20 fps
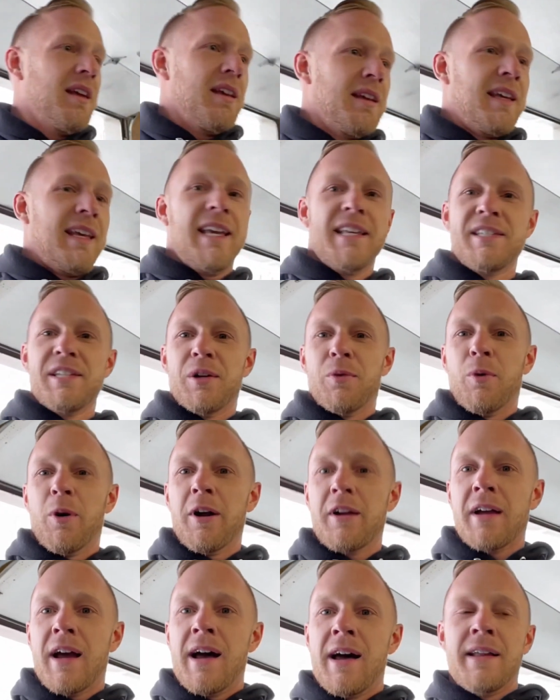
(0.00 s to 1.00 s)
easy to
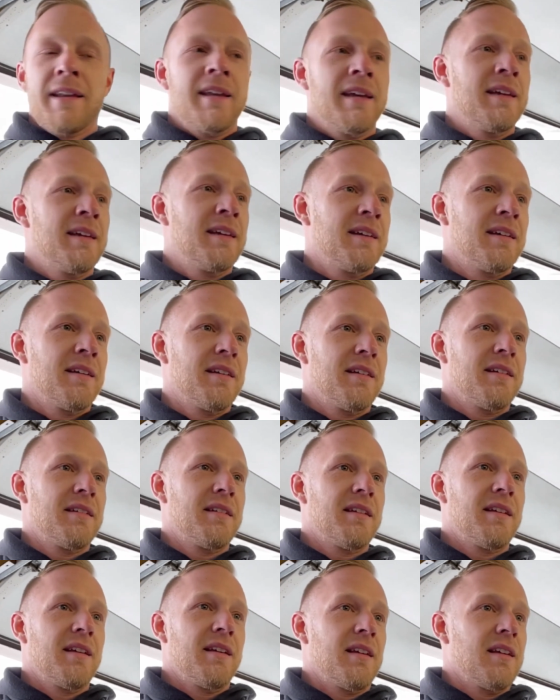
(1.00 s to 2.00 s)
work on.
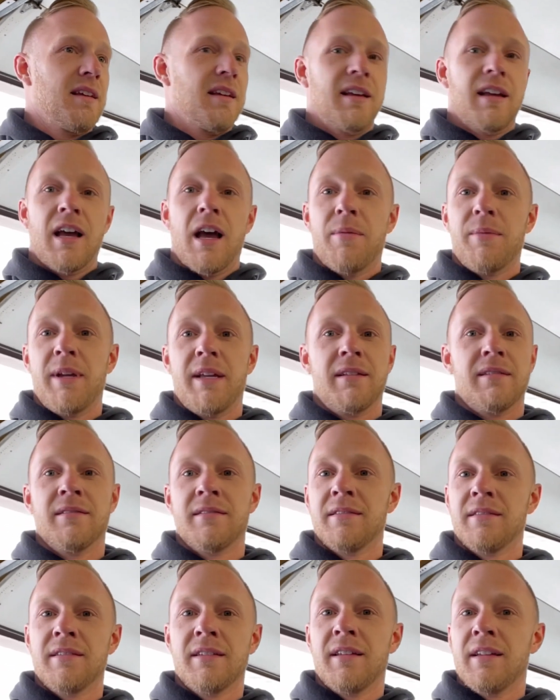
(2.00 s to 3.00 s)
I mean,
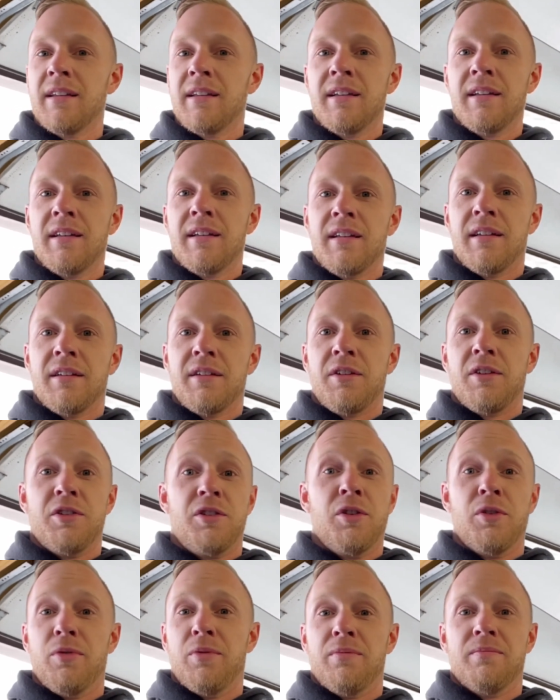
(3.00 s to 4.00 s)
you could
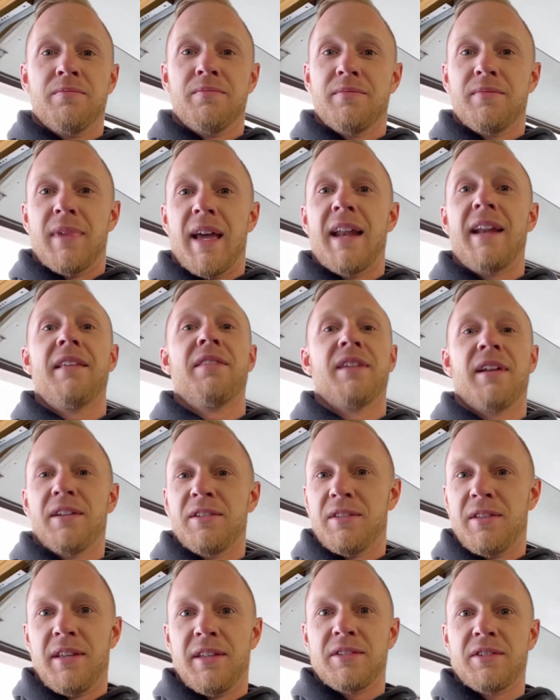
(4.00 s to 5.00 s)
do anything
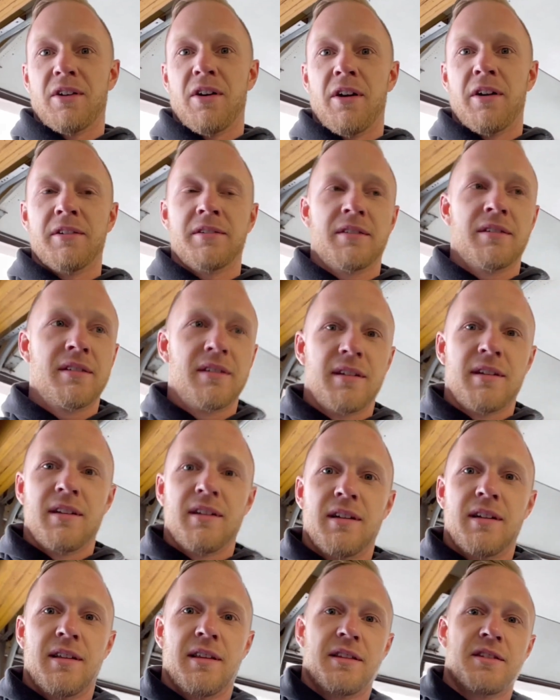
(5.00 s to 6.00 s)
to these cars.
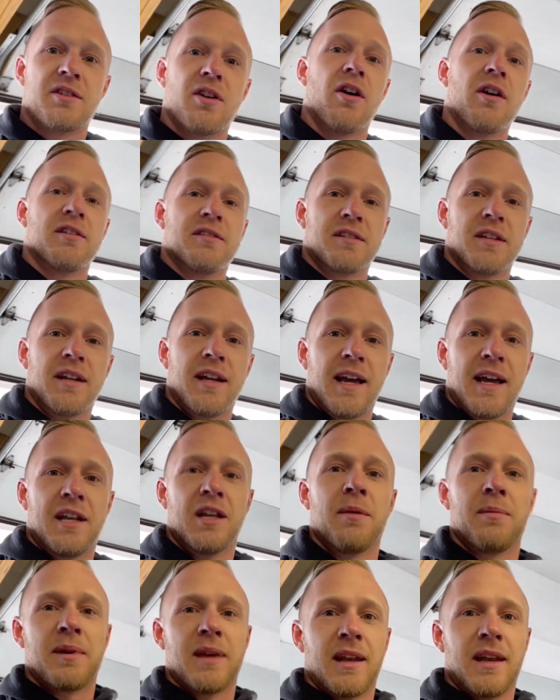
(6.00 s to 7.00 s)
This car is going to end
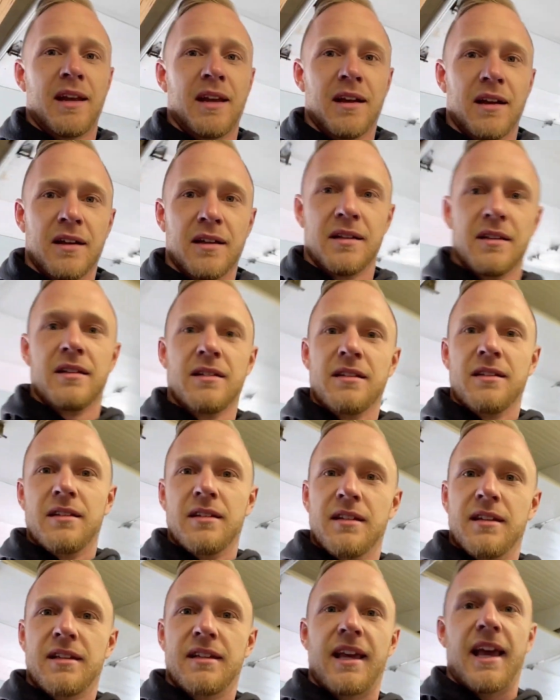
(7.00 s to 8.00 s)
up getting a
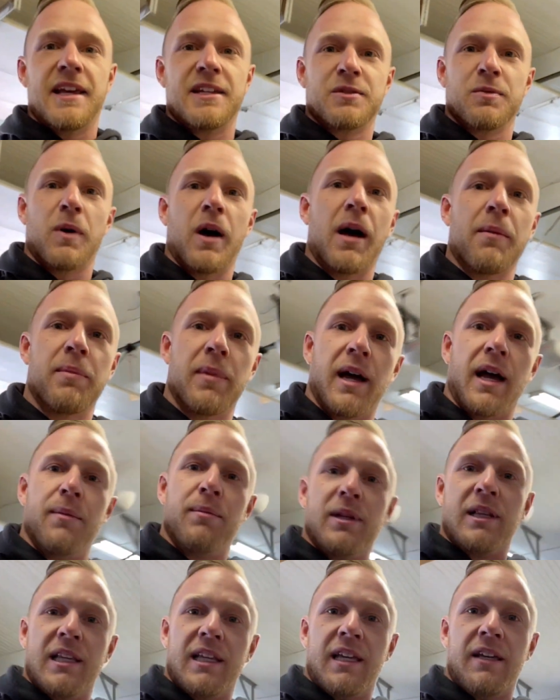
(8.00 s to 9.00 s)
K-swap, I
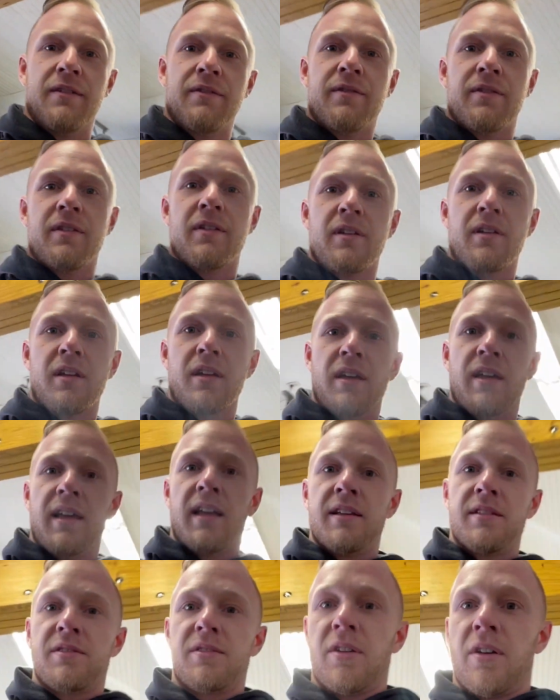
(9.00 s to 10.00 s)
believe.
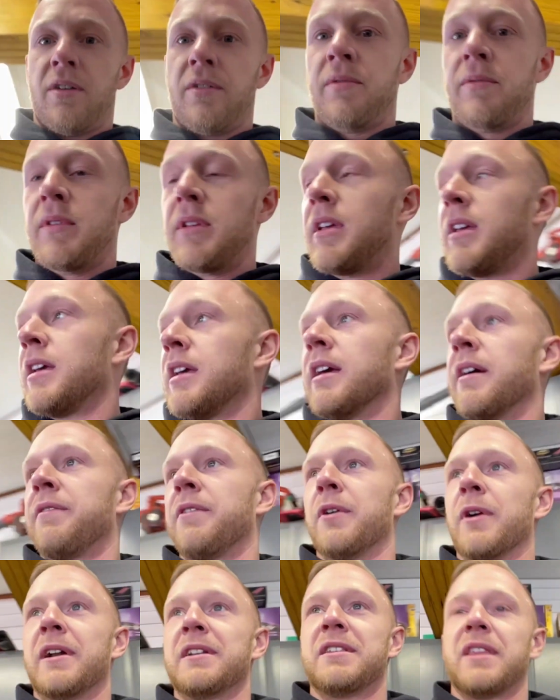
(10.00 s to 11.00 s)
So, if
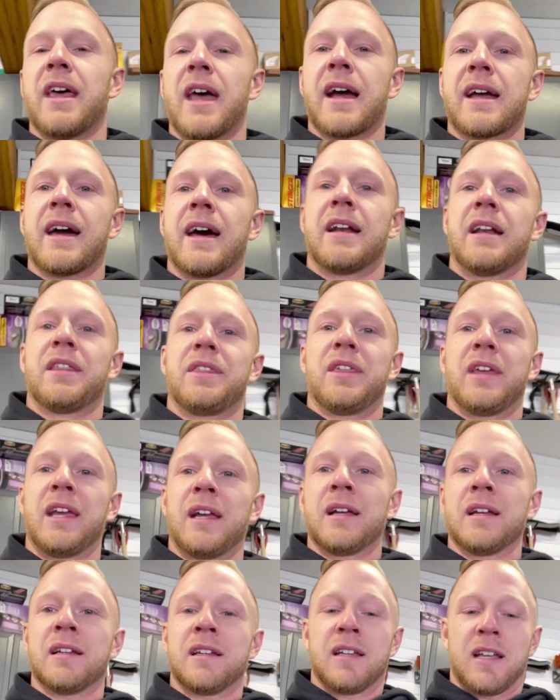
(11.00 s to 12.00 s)
you're into that kind of
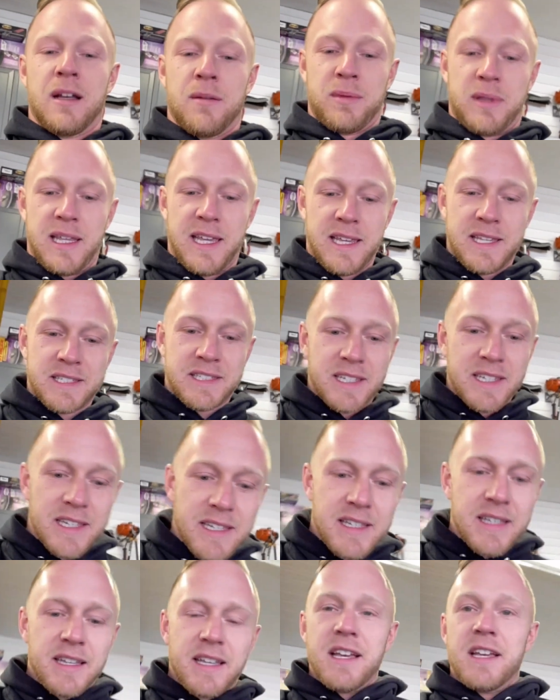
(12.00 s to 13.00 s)
thing, please
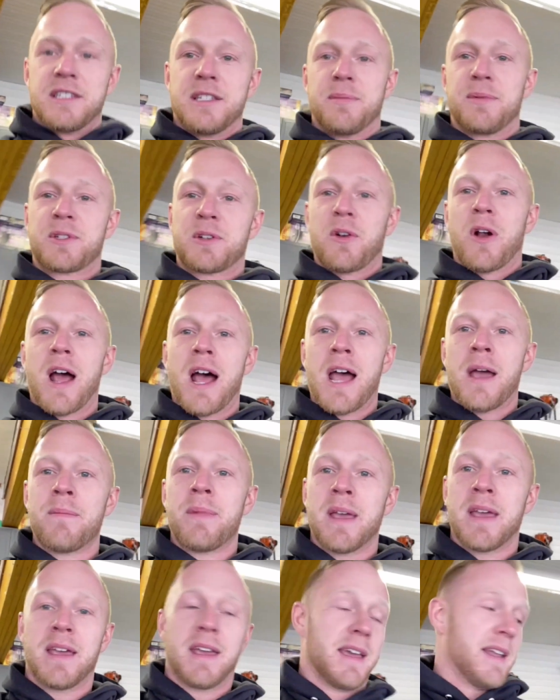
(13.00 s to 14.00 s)

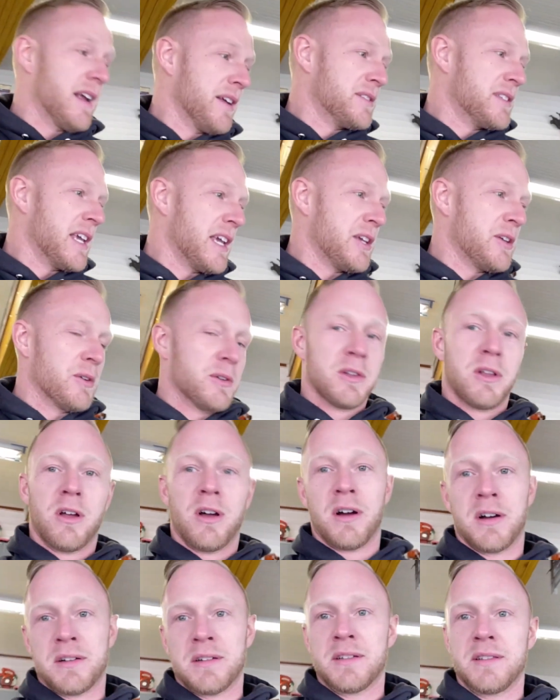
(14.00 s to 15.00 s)
subscribe and I'll take you
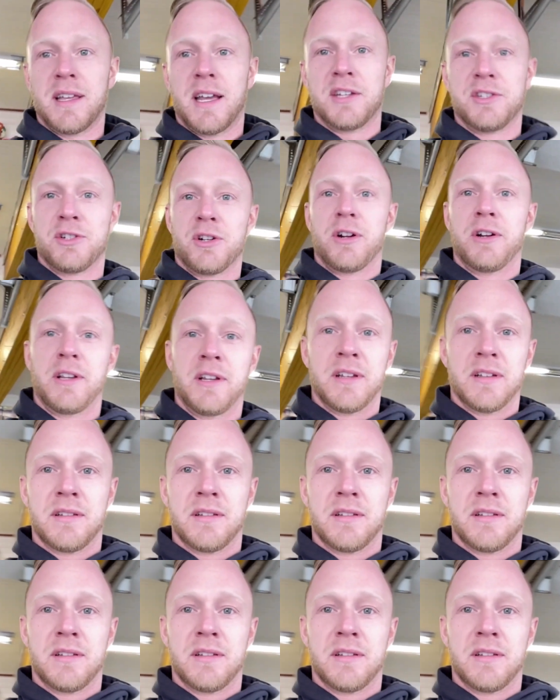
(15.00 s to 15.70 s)
along that journey.